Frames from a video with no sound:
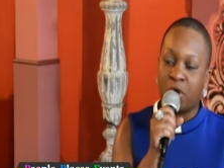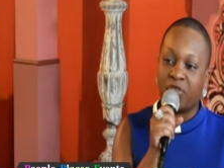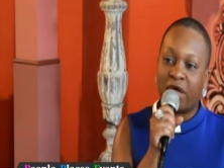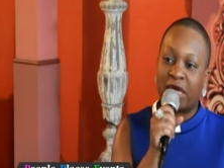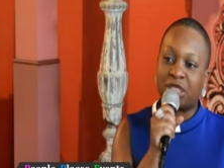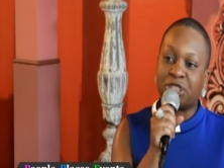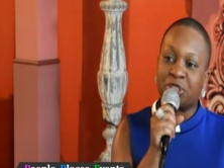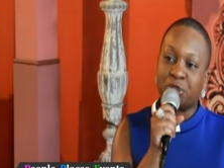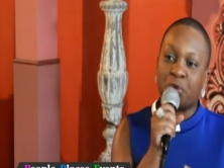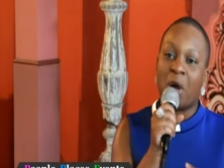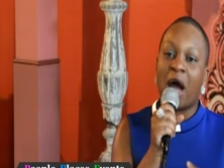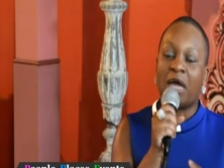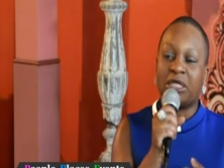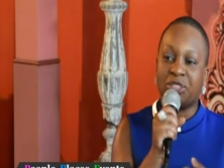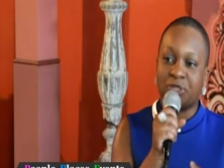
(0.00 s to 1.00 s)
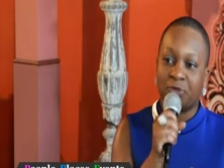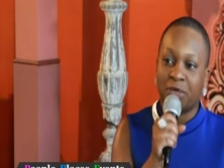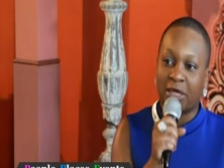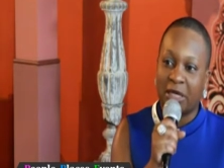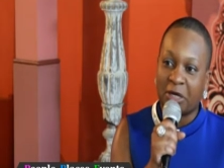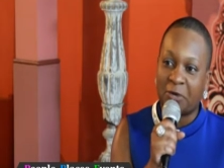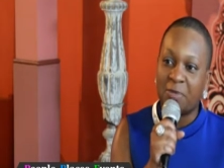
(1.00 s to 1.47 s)
that is due unto
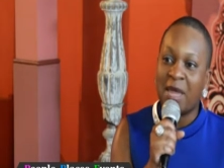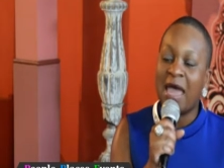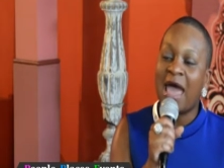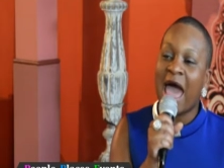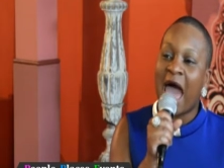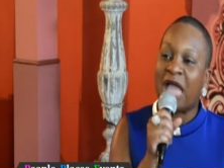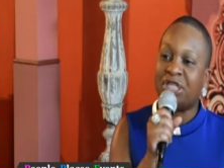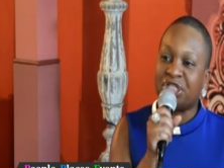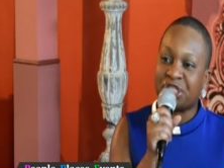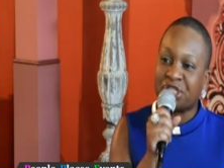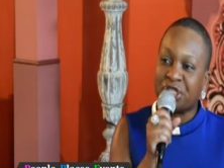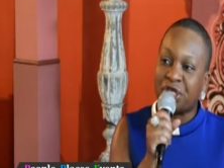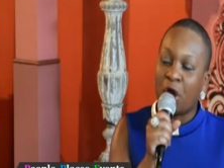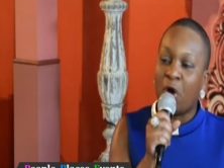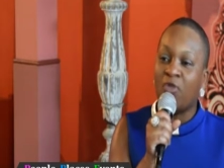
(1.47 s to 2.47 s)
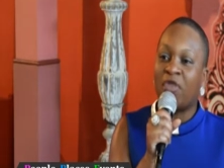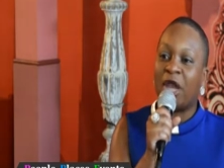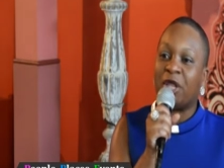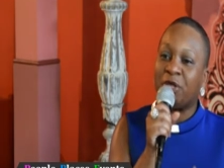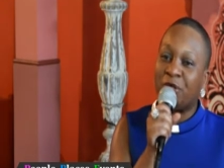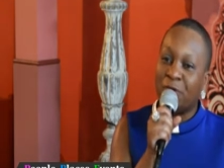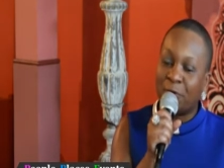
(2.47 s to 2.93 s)
Him and just know that
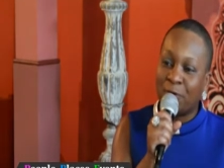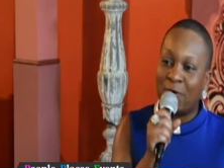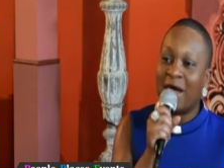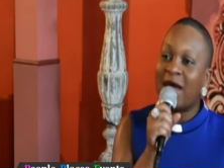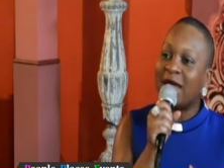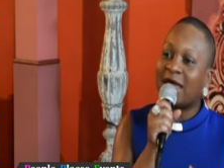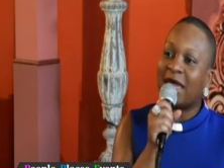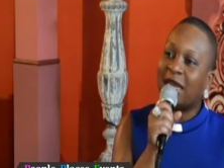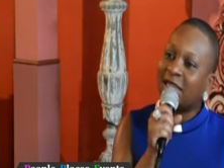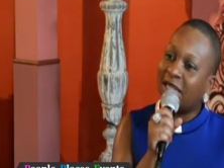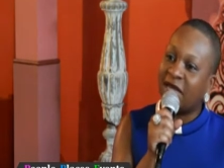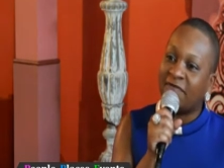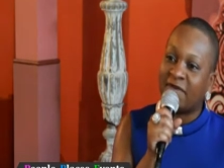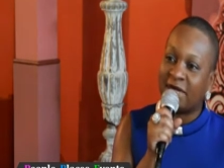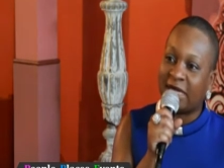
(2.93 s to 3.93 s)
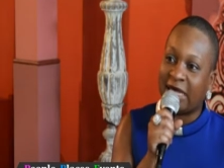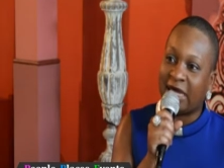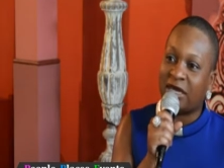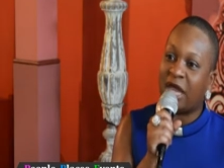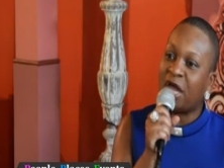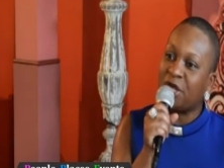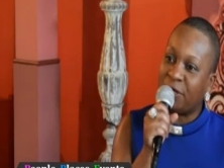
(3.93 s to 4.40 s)
you can live
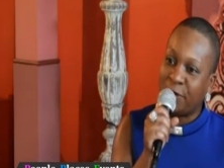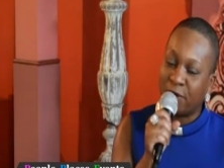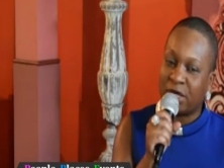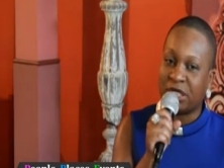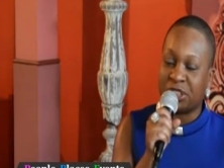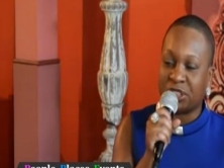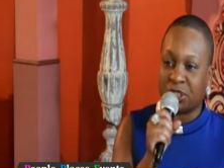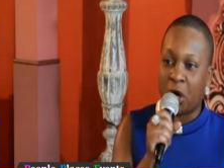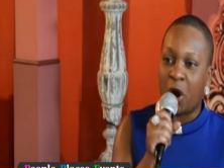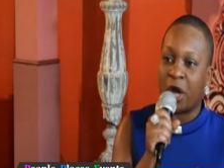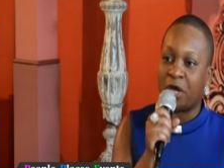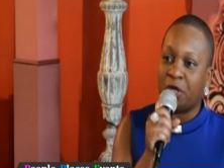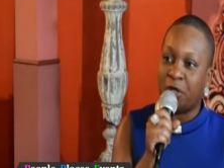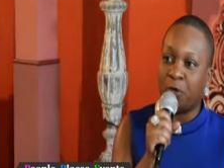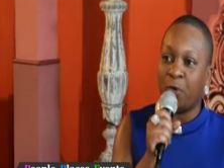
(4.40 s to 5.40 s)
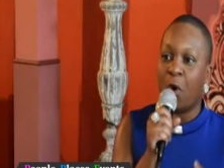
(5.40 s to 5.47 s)
again and you can start new